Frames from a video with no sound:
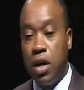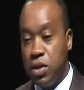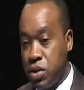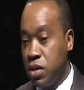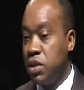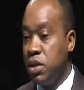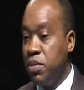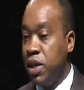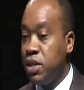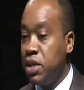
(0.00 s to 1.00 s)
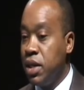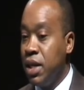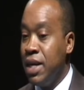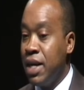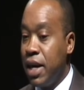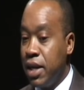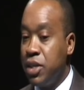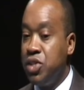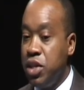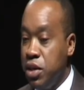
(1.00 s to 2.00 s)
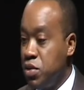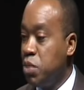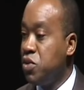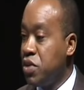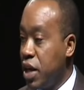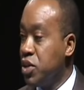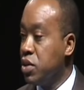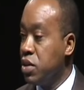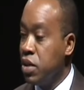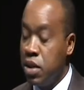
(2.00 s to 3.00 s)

on sustainability and achieve some traction